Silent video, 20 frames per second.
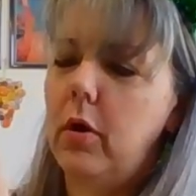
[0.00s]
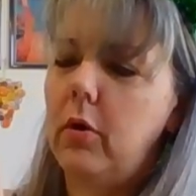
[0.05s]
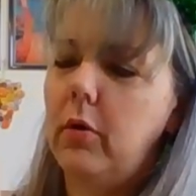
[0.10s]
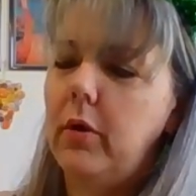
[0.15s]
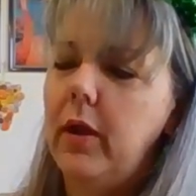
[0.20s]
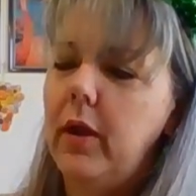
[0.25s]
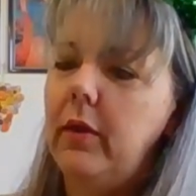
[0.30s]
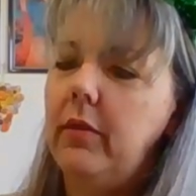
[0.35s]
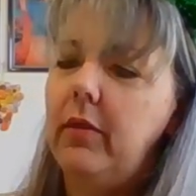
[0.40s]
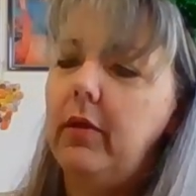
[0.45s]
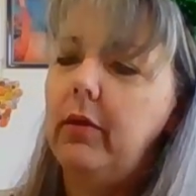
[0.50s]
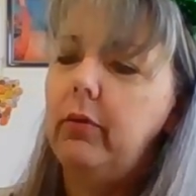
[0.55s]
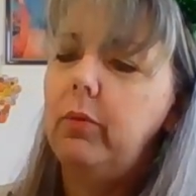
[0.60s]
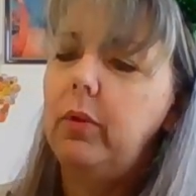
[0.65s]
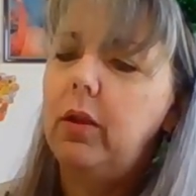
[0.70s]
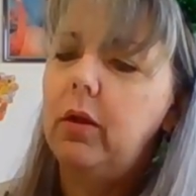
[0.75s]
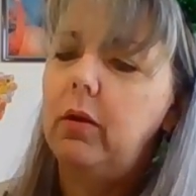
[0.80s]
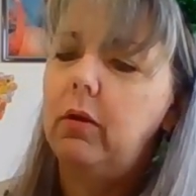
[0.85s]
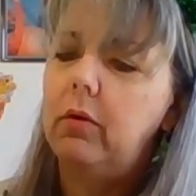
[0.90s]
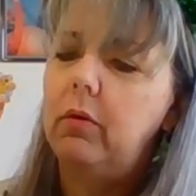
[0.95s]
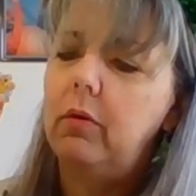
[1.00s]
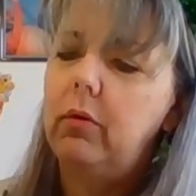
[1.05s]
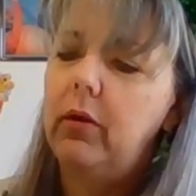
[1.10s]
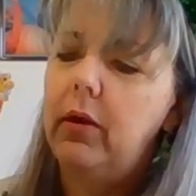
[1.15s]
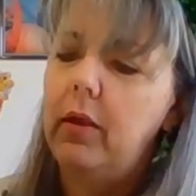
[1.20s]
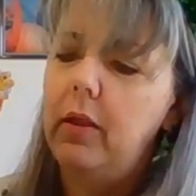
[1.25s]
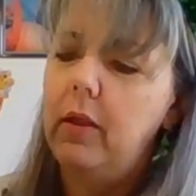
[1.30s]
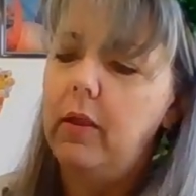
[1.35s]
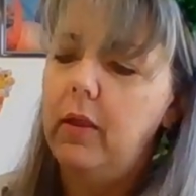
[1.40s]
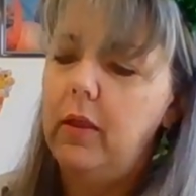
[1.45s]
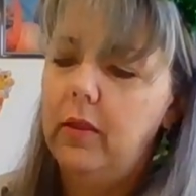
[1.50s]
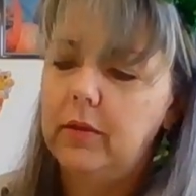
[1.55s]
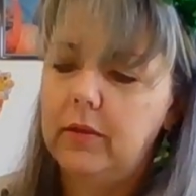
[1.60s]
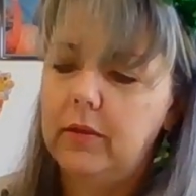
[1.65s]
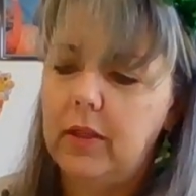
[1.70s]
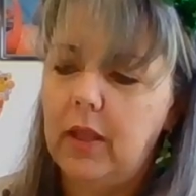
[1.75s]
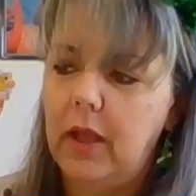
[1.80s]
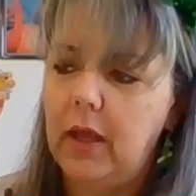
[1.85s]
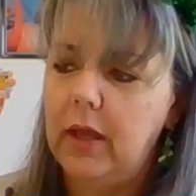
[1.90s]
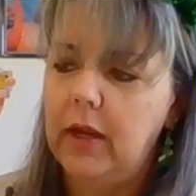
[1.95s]
Okay, there we go.
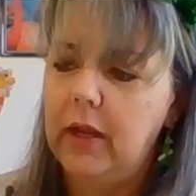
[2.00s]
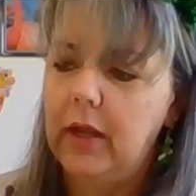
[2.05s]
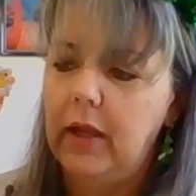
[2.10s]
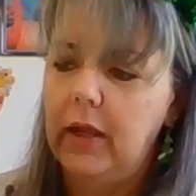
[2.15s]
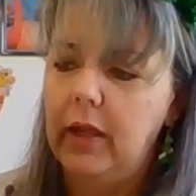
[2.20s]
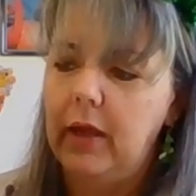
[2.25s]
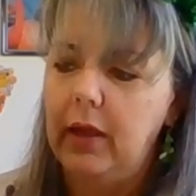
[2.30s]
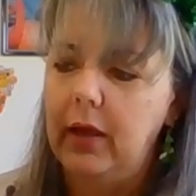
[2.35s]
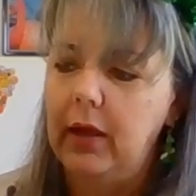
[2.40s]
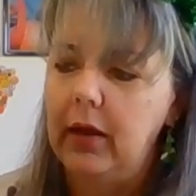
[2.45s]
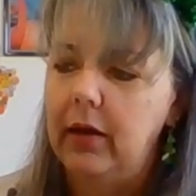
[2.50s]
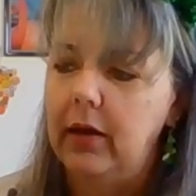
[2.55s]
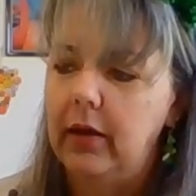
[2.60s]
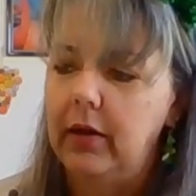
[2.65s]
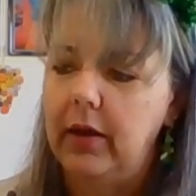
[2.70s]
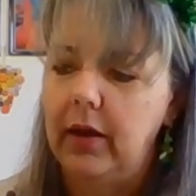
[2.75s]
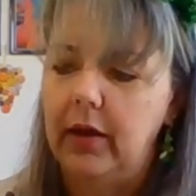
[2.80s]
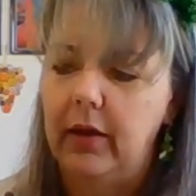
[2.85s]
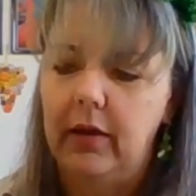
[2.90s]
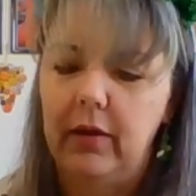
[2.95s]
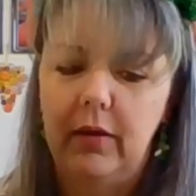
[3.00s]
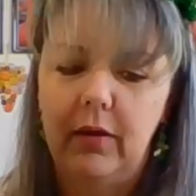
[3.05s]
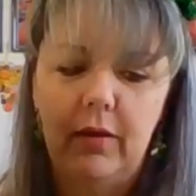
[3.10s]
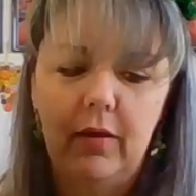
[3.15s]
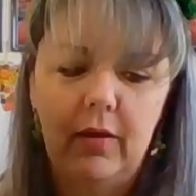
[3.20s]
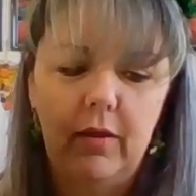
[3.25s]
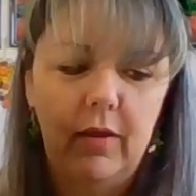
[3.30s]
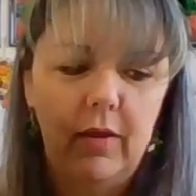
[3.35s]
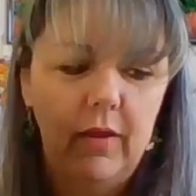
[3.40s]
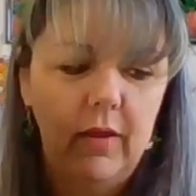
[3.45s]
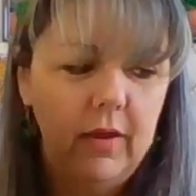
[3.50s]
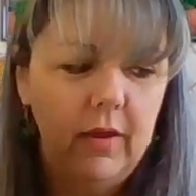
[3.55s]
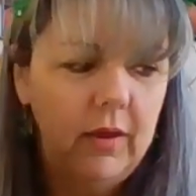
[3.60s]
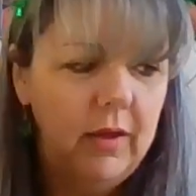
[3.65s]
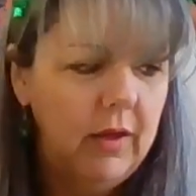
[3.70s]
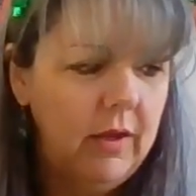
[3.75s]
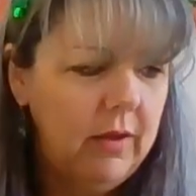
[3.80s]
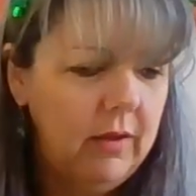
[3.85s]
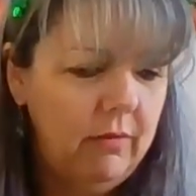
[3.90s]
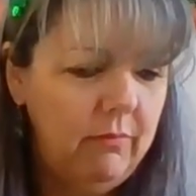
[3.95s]
Ta-da! Okay,
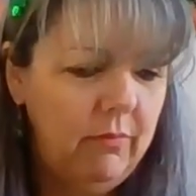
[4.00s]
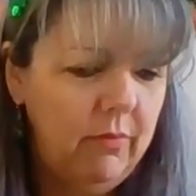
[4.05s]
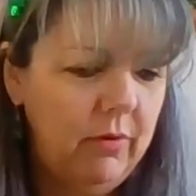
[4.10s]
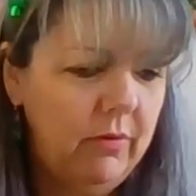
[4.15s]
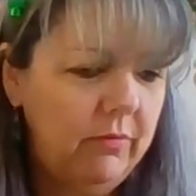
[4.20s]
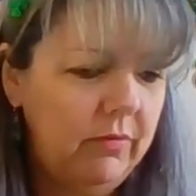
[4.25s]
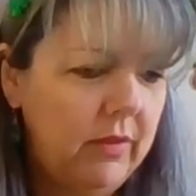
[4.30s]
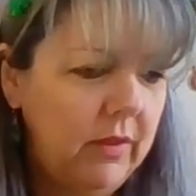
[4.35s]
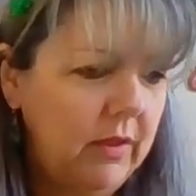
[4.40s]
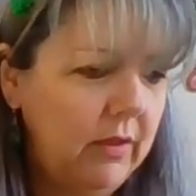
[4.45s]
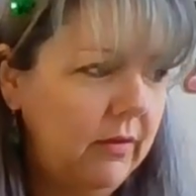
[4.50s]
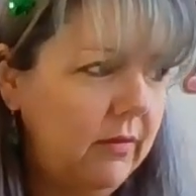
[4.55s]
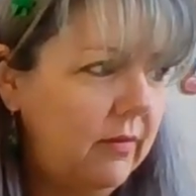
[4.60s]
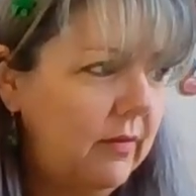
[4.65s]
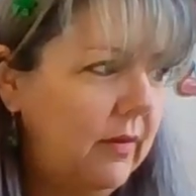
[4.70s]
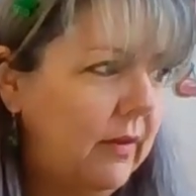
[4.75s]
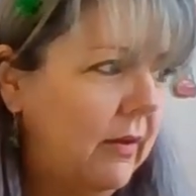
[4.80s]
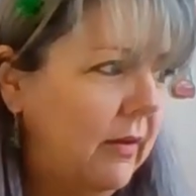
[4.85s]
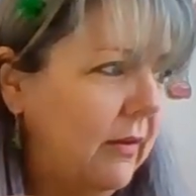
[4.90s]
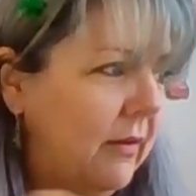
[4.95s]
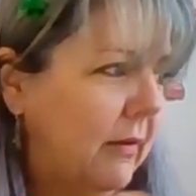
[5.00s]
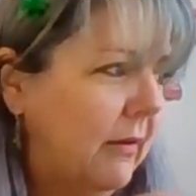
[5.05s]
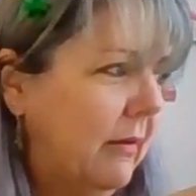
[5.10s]
I can move this.